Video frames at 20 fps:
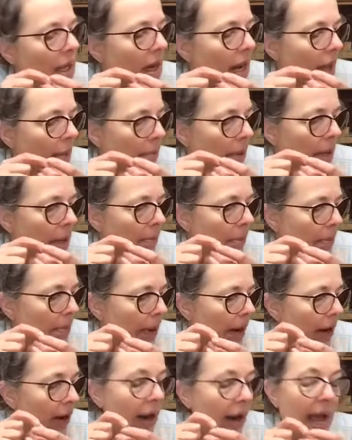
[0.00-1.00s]
Nothing like being
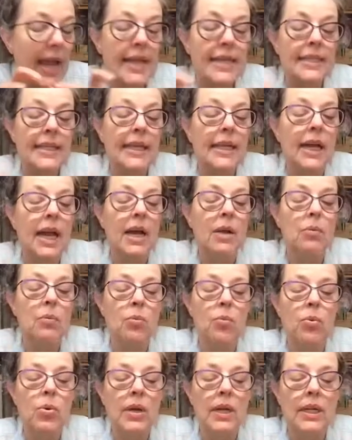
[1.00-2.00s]
prepared. Hey, it did cut
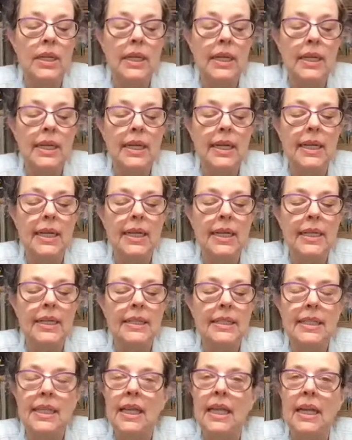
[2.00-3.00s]
really
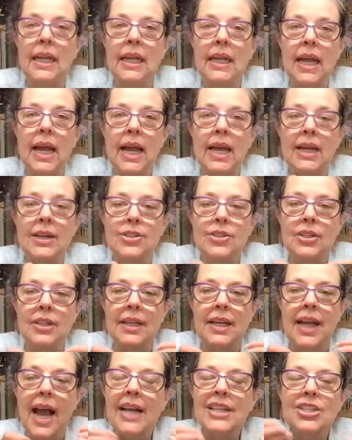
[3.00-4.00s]
easy,
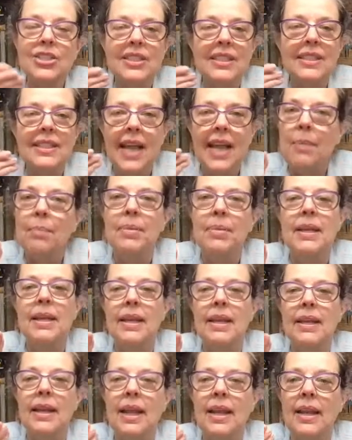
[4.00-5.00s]
actually. I just dampened
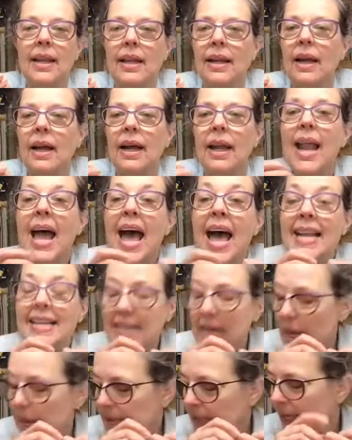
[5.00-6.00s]
it and it cut.
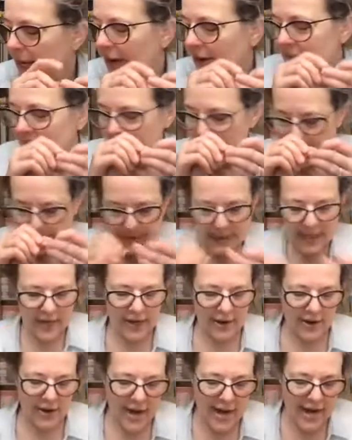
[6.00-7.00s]
Deb's here. Deb's
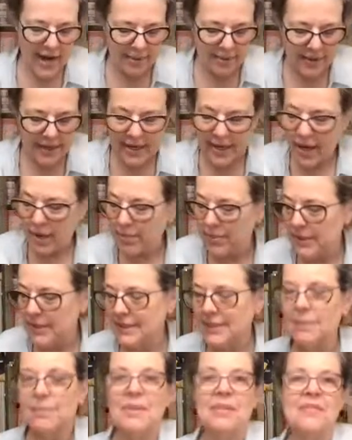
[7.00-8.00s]
here. And I'm going to open
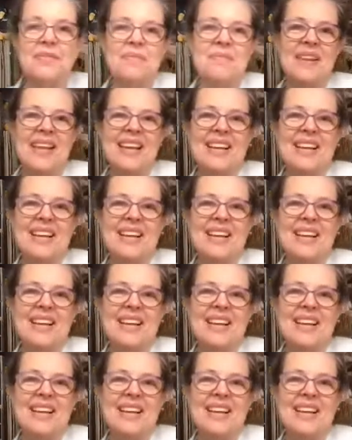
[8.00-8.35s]
something from